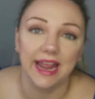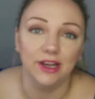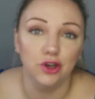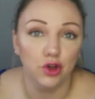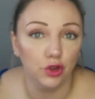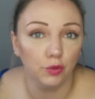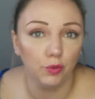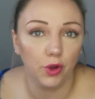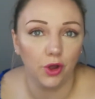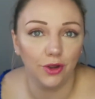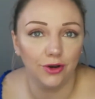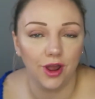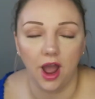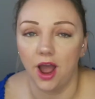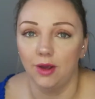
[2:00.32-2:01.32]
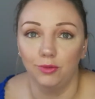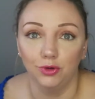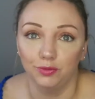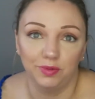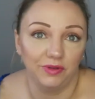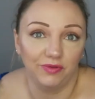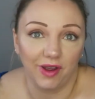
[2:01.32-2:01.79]
another one, I
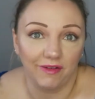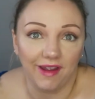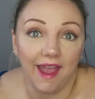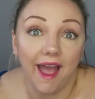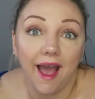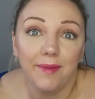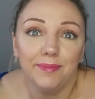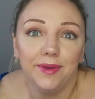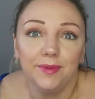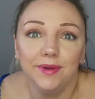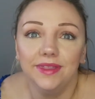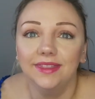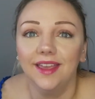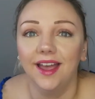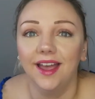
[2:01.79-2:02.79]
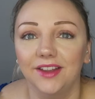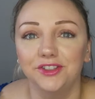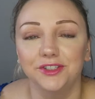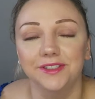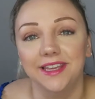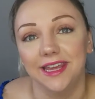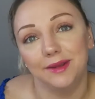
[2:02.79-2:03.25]
would be very happy with I
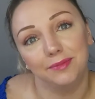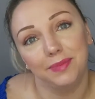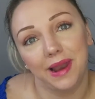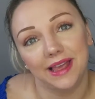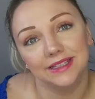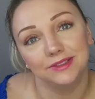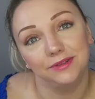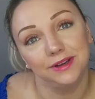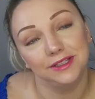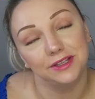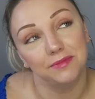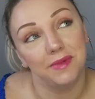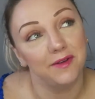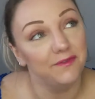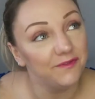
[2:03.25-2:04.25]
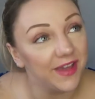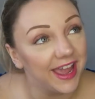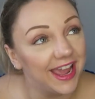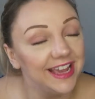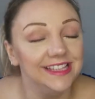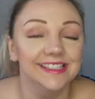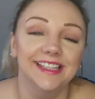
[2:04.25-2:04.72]
just keep plastering it on my
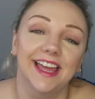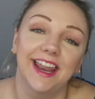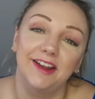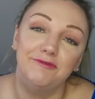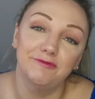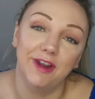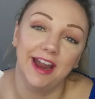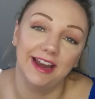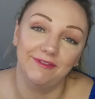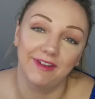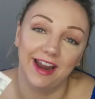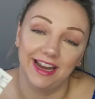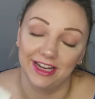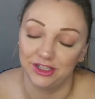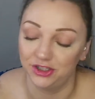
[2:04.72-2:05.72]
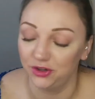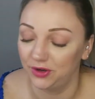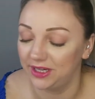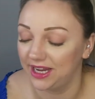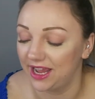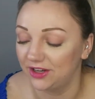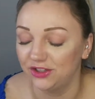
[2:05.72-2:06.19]
face and I really, really
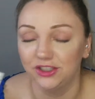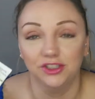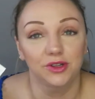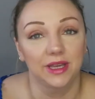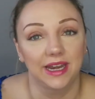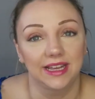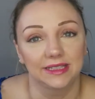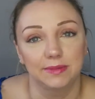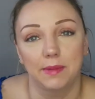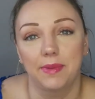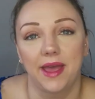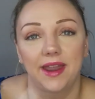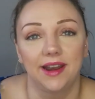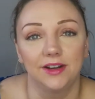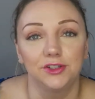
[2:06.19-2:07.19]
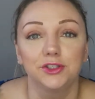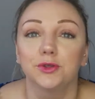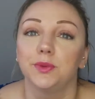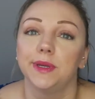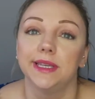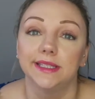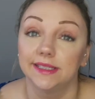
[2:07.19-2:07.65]
enjoyed it. I just stuck it next to my bed and I just
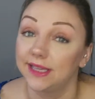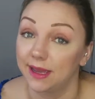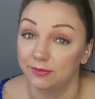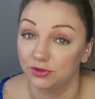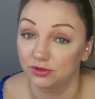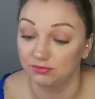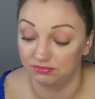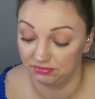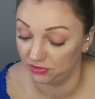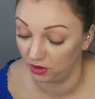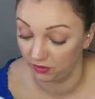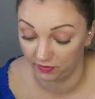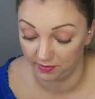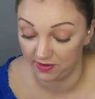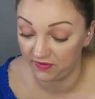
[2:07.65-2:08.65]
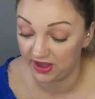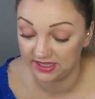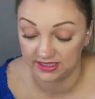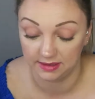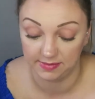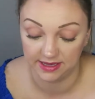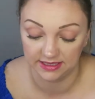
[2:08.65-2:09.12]
squeezed and kept covering my face
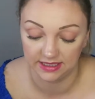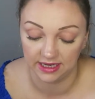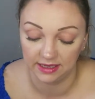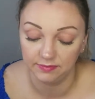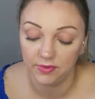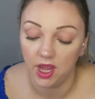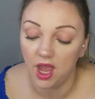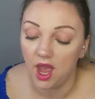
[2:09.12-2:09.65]
in it basically.